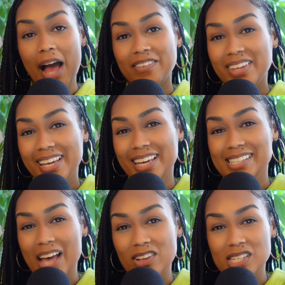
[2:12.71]
I feel like
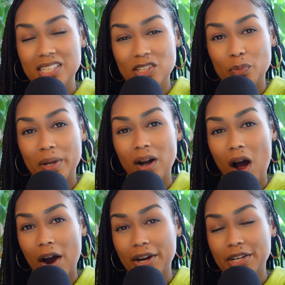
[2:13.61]
it sounds a little bit
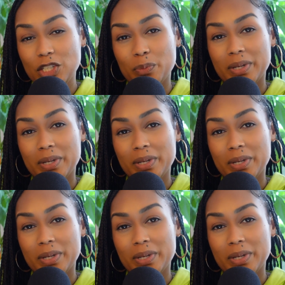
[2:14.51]
harsh,